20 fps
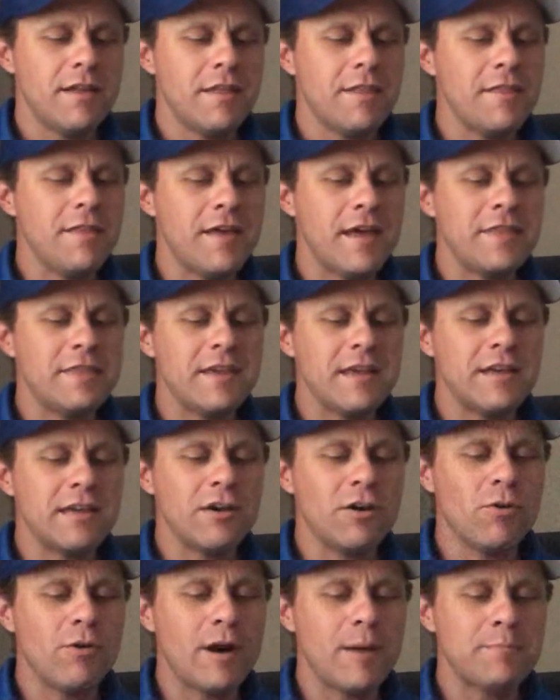Then they'd
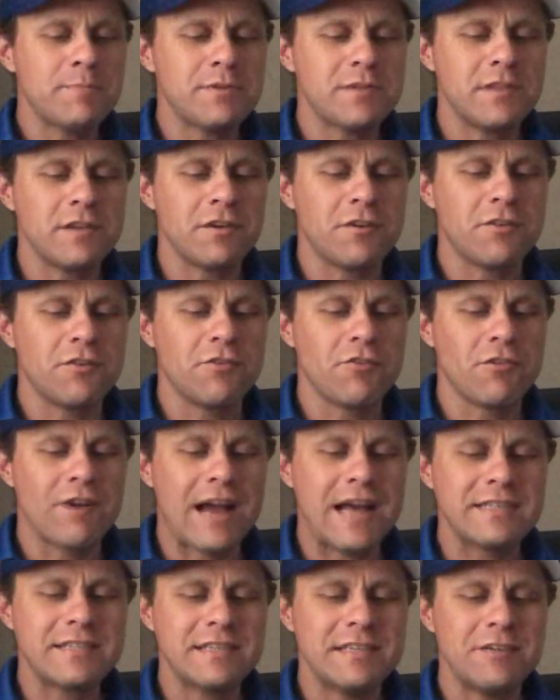go up to the
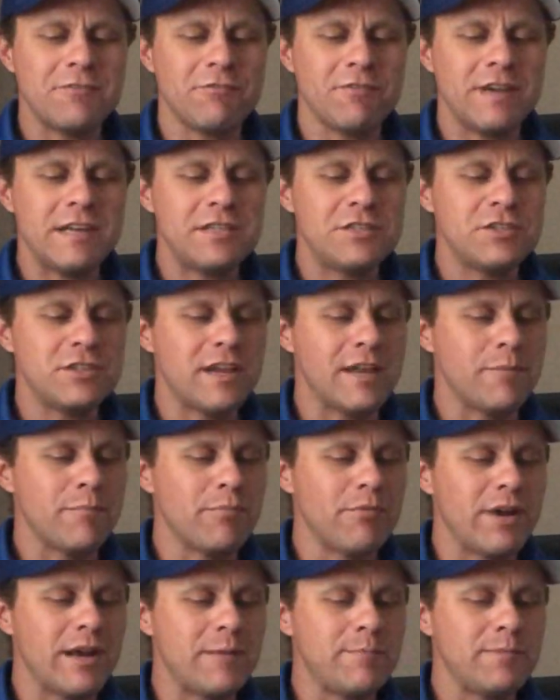grassy ridge and
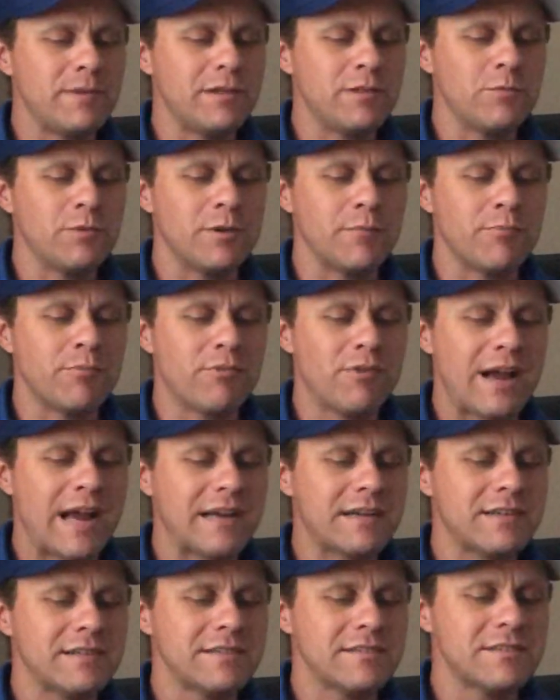Brightbill would
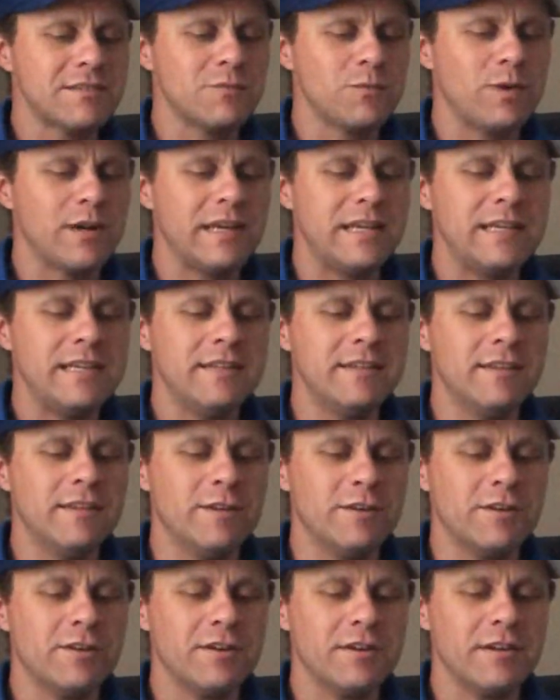practice what he'd
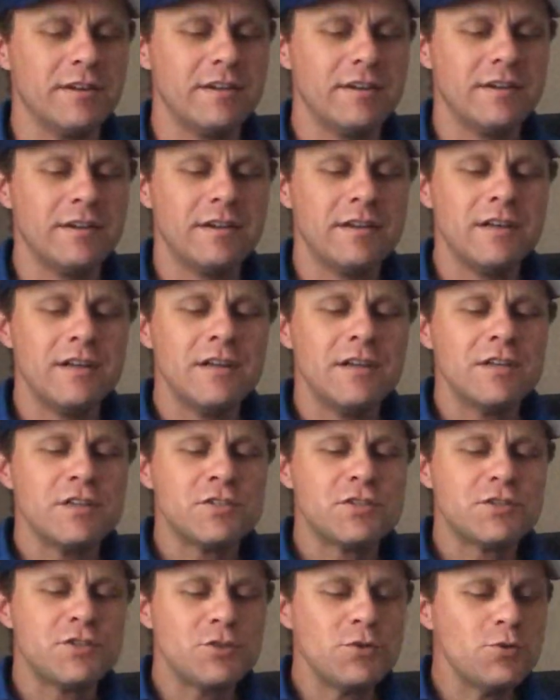learned.
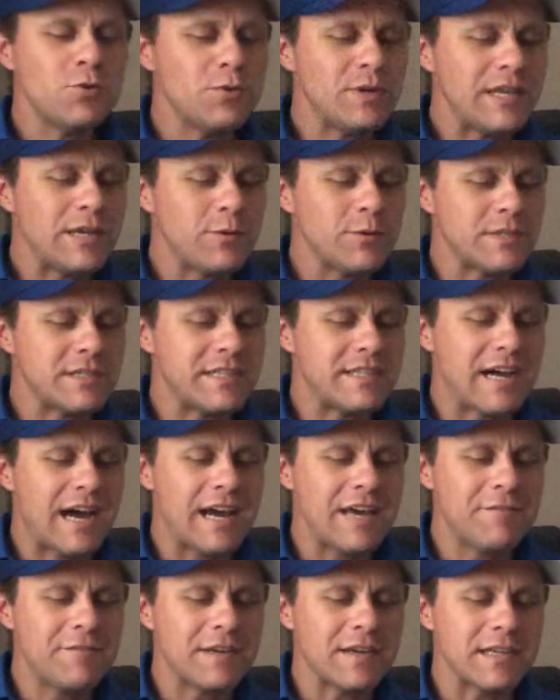Soon he was
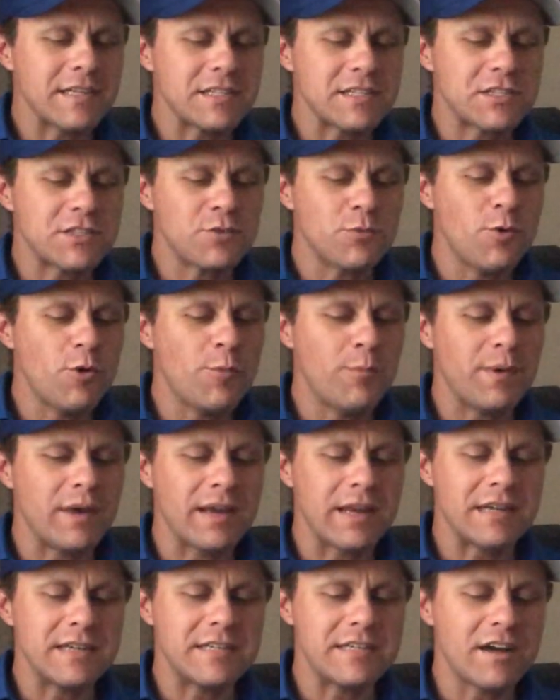diving and
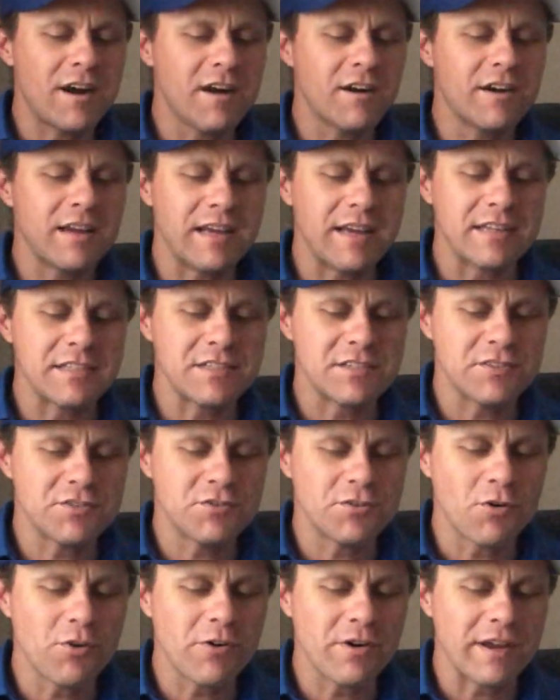swooping and darting and
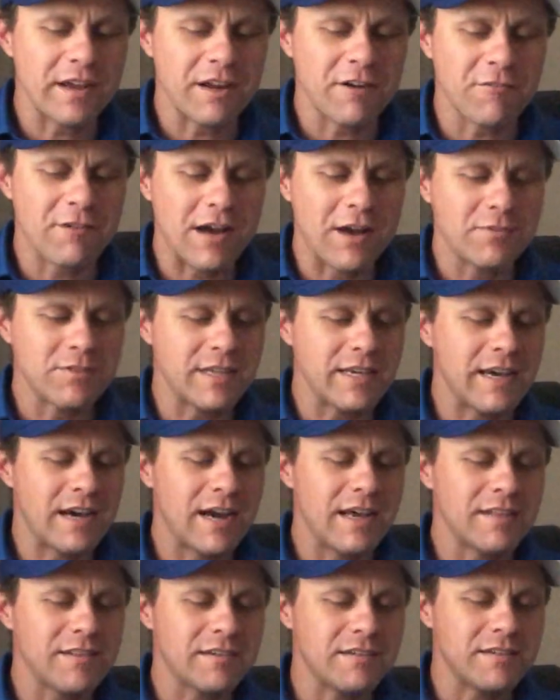soaring around the
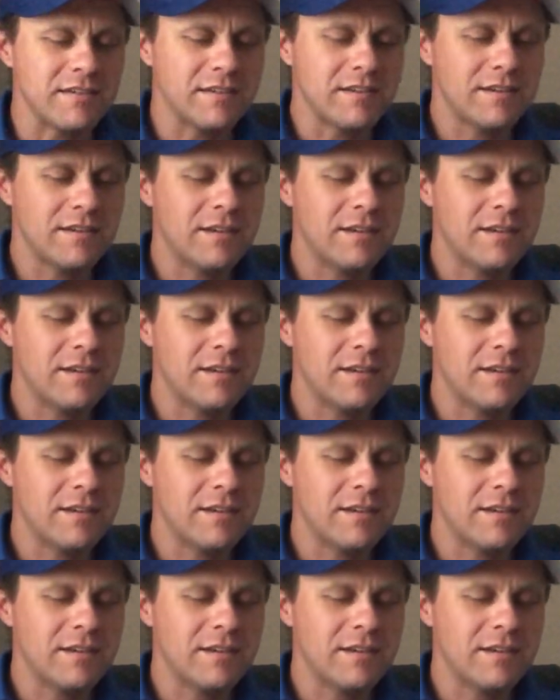island.